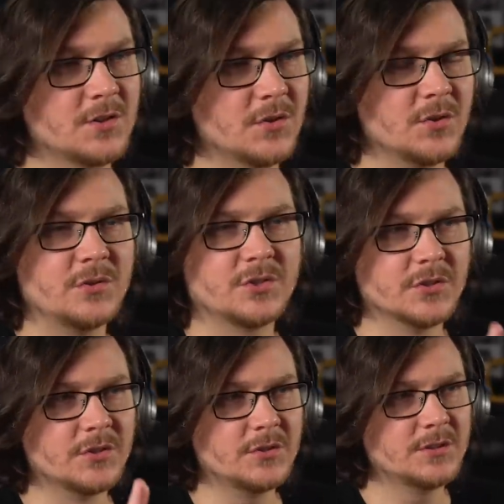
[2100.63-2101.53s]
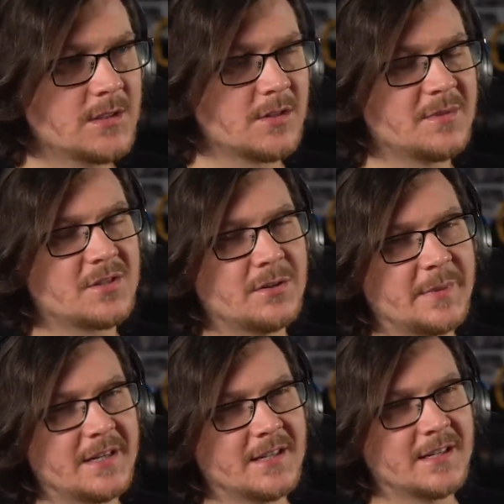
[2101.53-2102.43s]
Delusional? So I'm
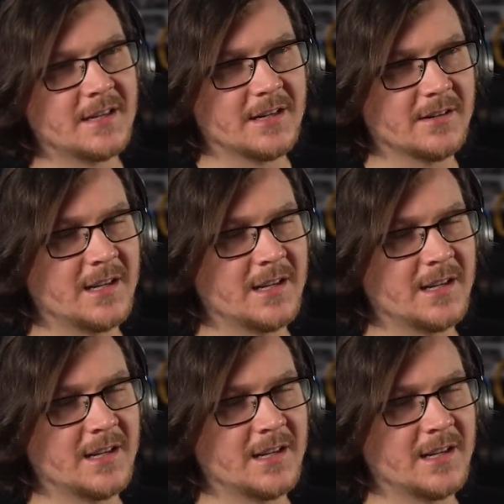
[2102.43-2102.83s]
assuming he didn't hear